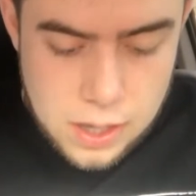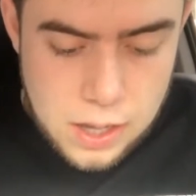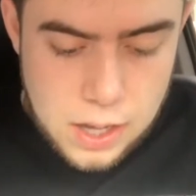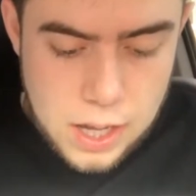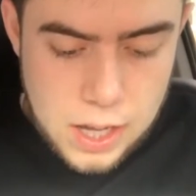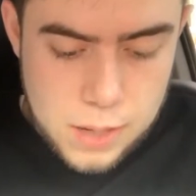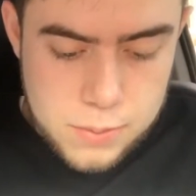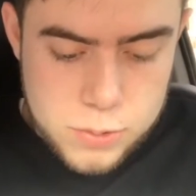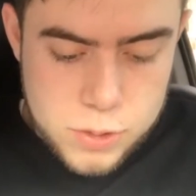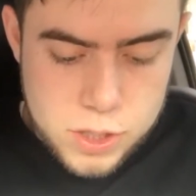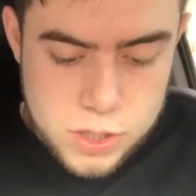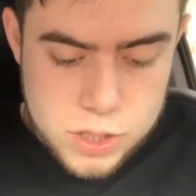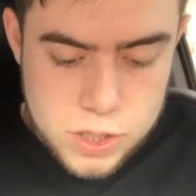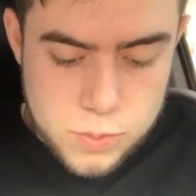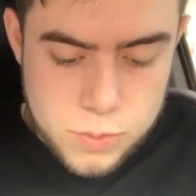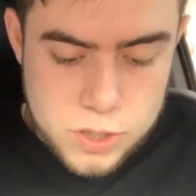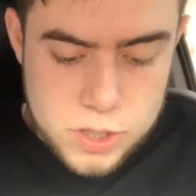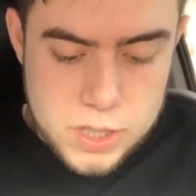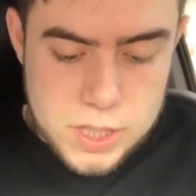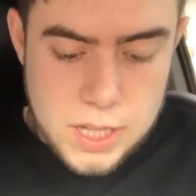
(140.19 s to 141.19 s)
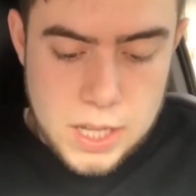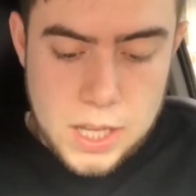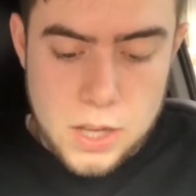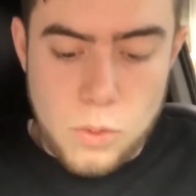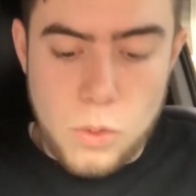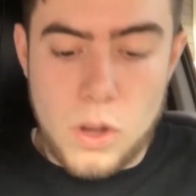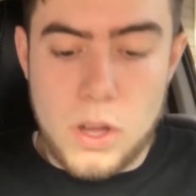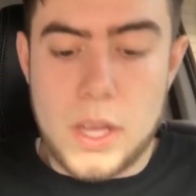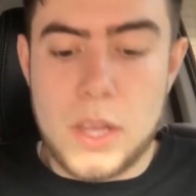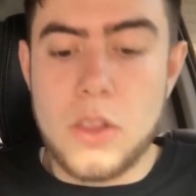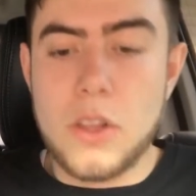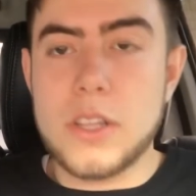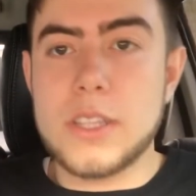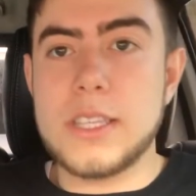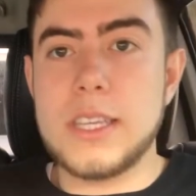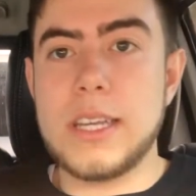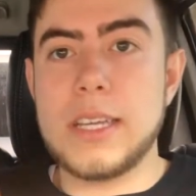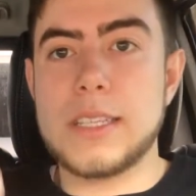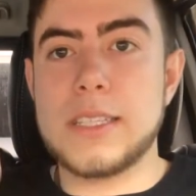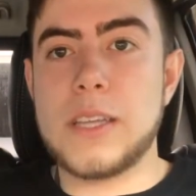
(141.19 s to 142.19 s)
I'm just gonna smush it together. Well, it
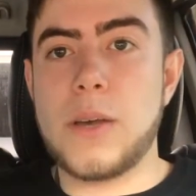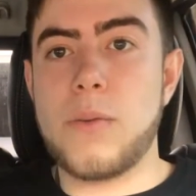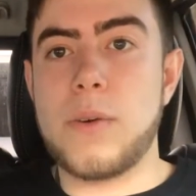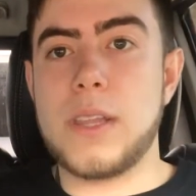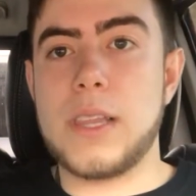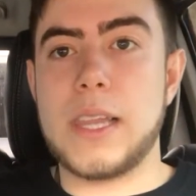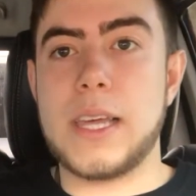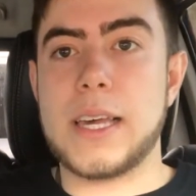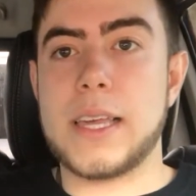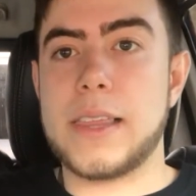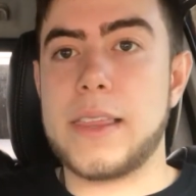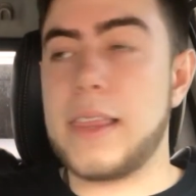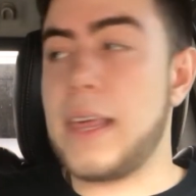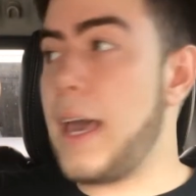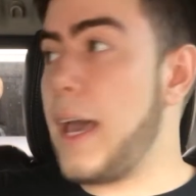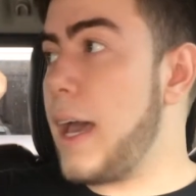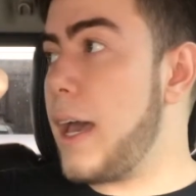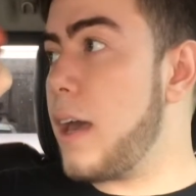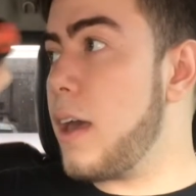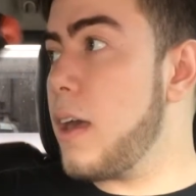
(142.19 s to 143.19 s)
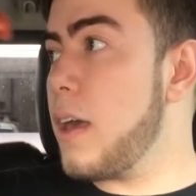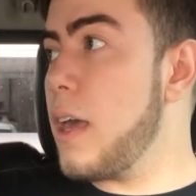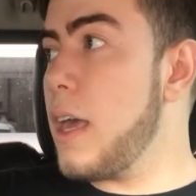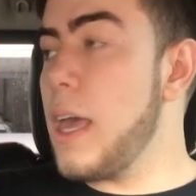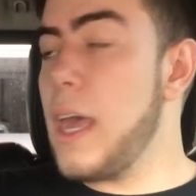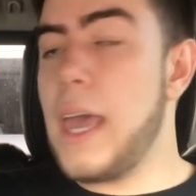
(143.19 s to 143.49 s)
looked like somewhat like that.